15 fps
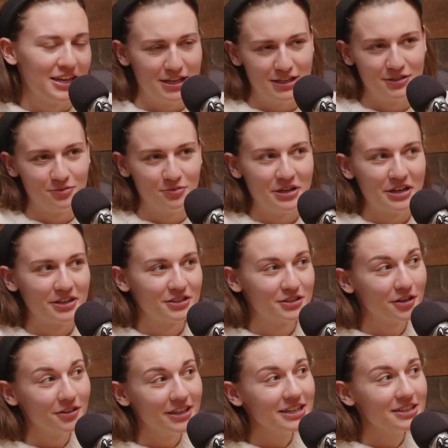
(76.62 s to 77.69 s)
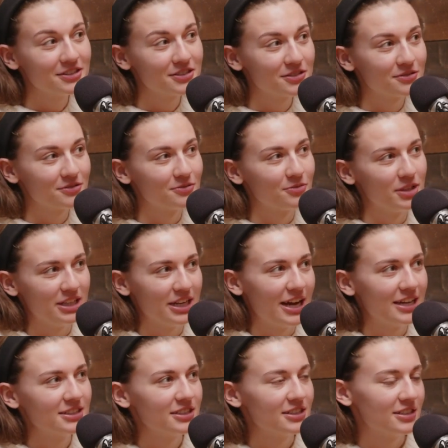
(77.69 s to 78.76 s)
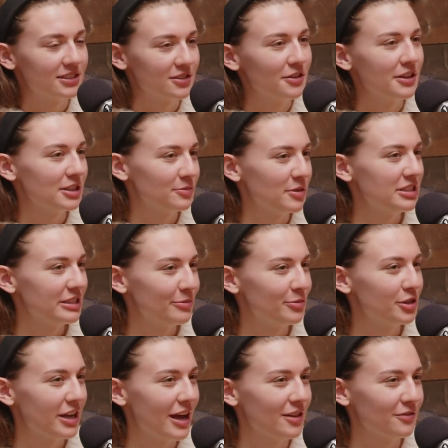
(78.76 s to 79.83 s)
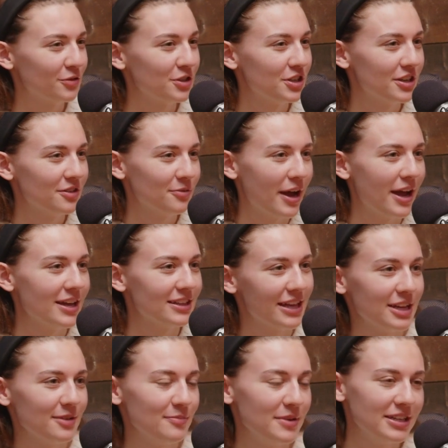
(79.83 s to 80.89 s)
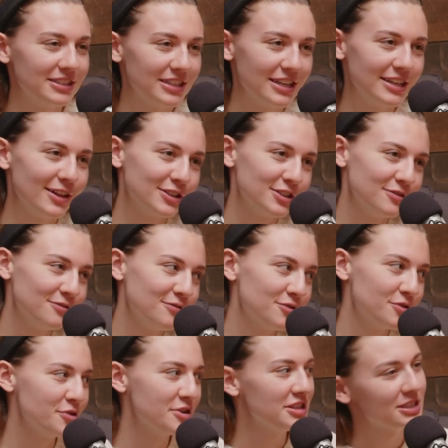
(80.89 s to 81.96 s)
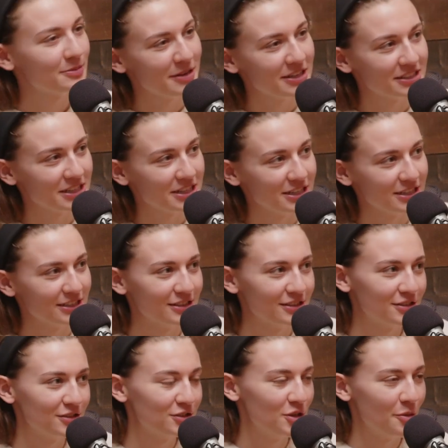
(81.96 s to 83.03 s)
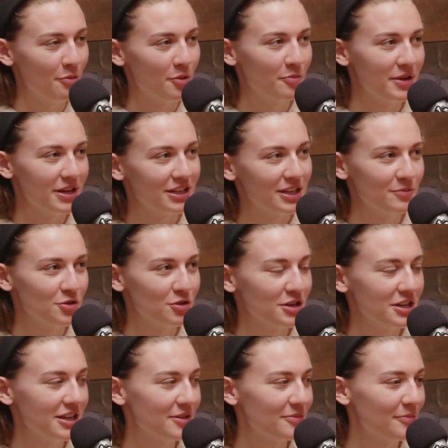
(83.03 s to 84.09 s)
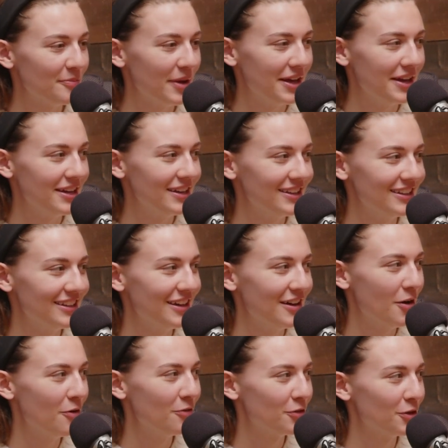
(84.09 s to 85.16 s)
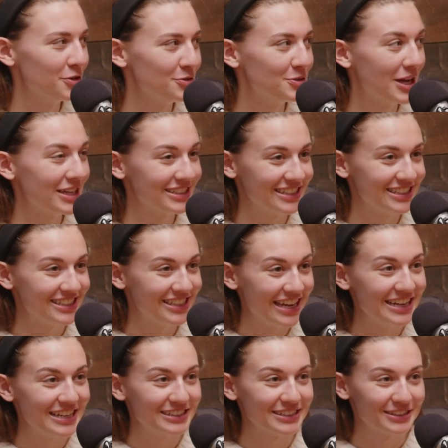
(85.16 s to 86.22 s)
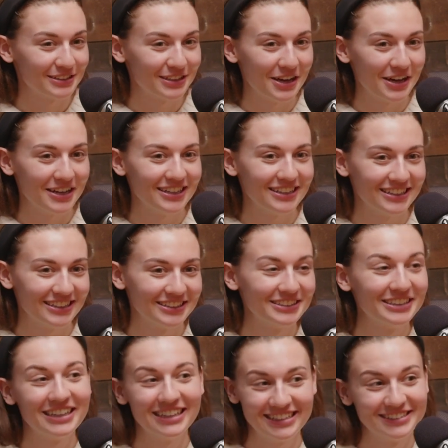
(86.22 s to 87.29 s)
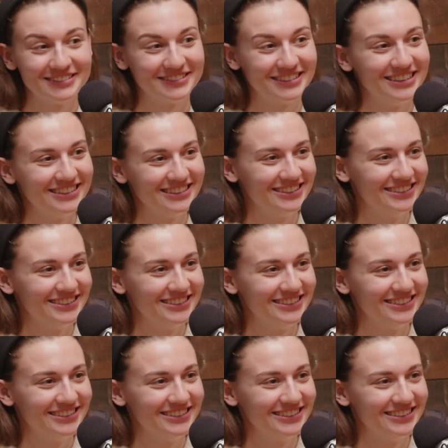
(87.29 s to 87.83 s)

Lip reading: is weird. Salt Lake's really nice because Salt Lake's pretty similar to California, right? Like big city, lots of green spaces, super big community. But overall, Utah as a state is a lot different.